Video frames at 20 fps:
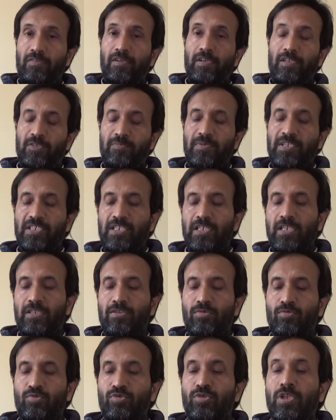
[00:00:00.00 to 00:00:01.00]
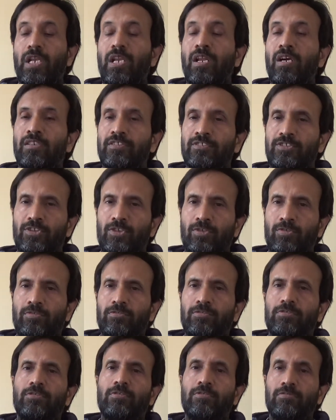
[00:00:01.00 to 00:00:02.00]
especially to, to, the lungs, you know.
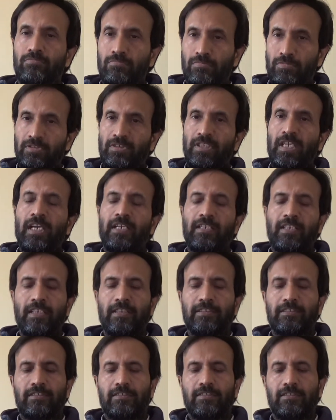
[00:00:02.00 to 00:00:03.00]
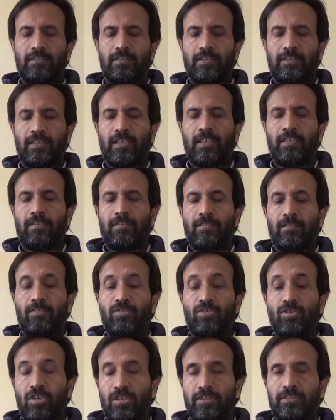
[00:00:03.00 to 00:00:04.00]
So in that case, uh, it can
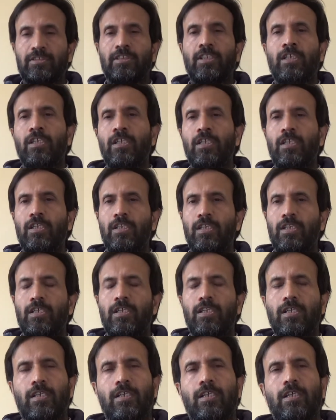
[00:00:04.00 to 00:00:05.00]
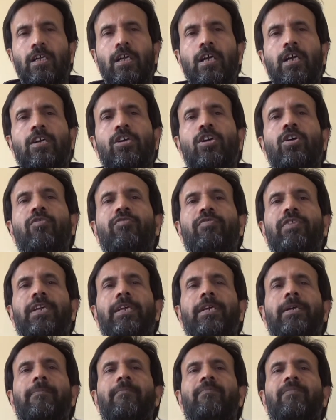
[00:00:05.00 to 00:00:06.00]
cause the uh,
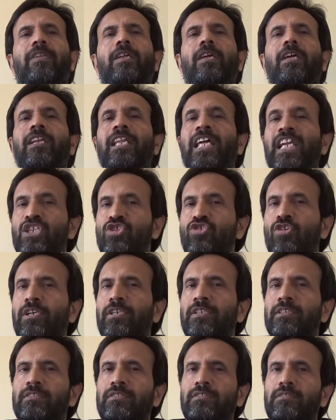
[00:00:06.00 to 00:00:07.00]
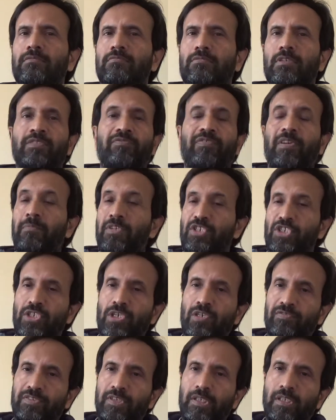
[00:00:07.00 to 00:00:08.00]
coughing, laryngitis, inflammation
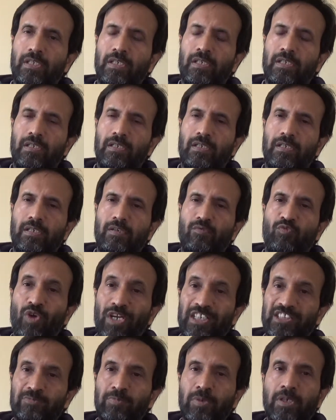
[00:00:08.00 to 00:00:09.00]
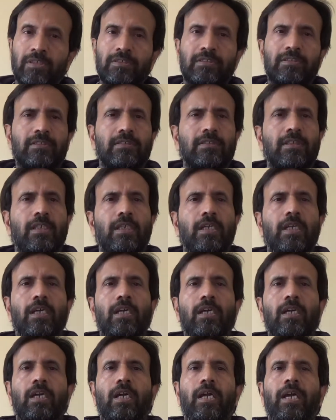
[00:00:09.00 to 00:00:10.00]
of the voice box,
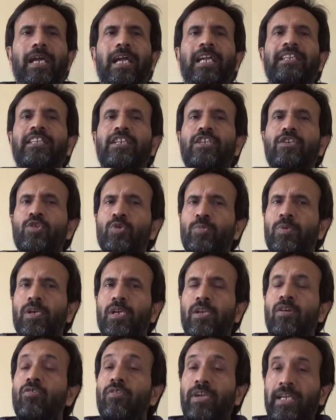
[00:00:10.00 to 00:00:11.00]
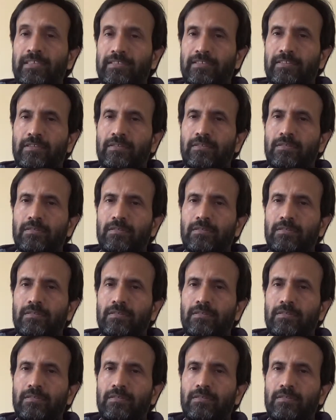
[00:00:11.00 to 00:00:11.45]
and the tuber lung cancer